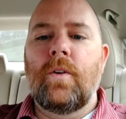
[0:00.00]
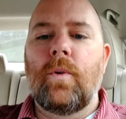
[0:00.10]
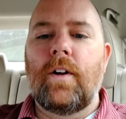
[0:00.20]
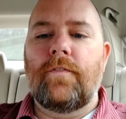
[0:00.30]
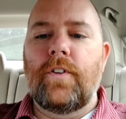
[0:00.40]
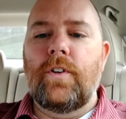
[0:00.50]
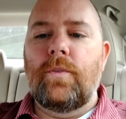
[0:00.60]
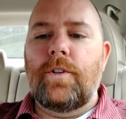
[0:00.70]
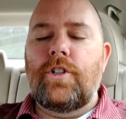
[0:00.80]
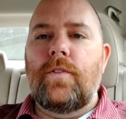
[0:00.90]
What
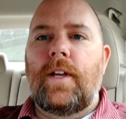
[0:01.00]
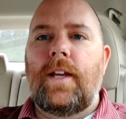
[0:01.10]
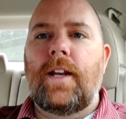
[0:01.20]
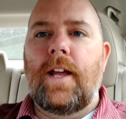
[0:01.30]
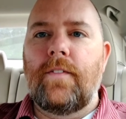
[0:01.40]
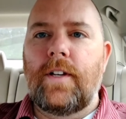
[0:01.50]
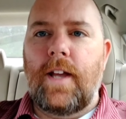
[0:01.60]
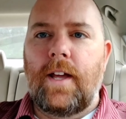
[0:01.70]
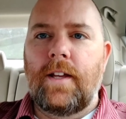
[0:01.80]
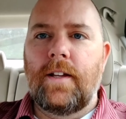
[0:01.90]
food would you eat every
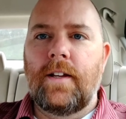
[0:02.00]
day?